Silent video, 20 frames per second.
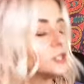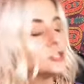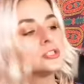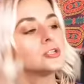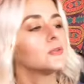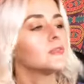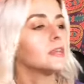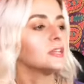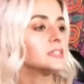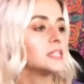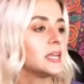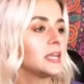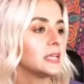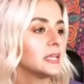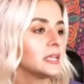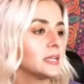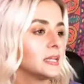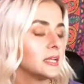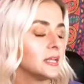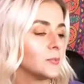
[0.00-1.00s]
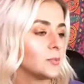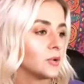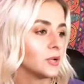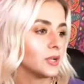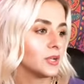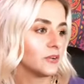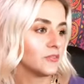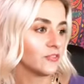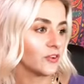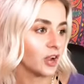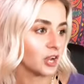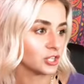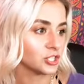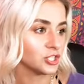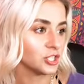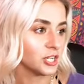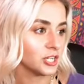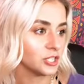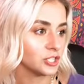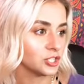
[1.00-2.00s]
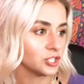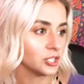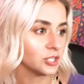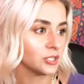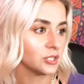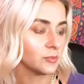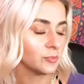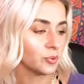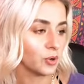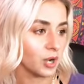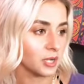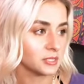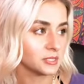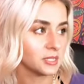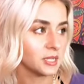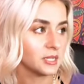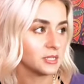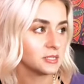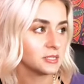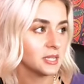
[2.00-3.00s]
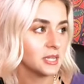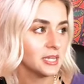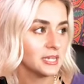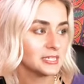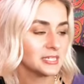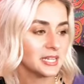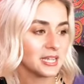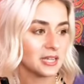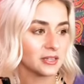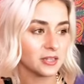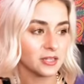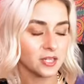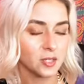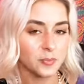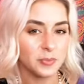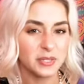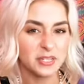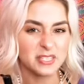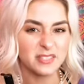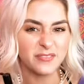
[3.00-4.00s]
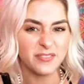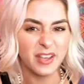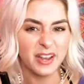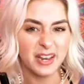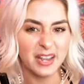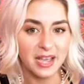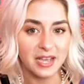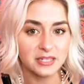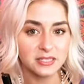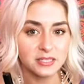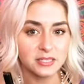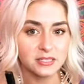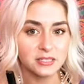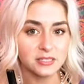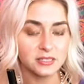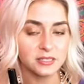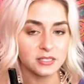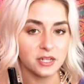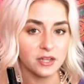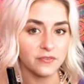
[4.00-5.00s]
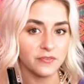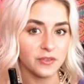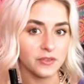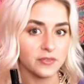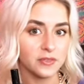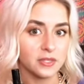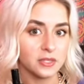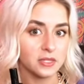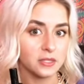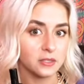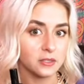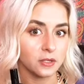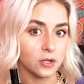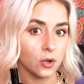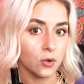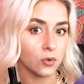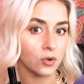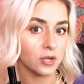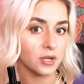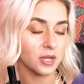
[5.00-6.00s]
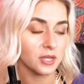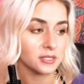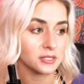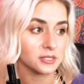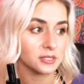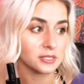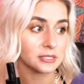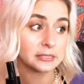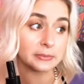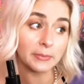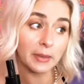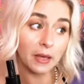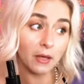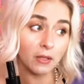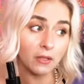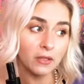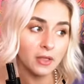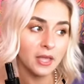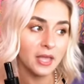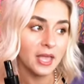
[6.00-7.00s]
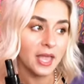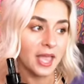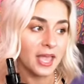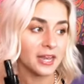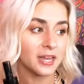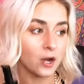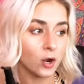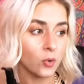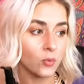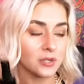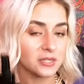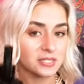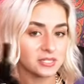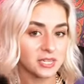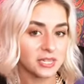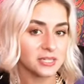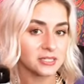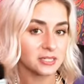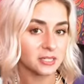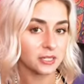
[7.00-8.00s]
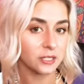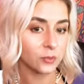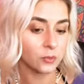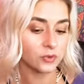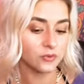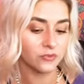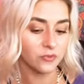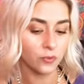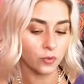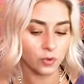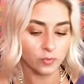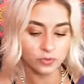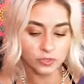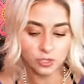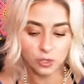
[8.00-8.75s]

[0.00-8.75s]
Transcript: So they take it and put it in a fractionation process, take out the lipids and fatty acids and stuff and the coconut smell, and it always stays in a liquid form.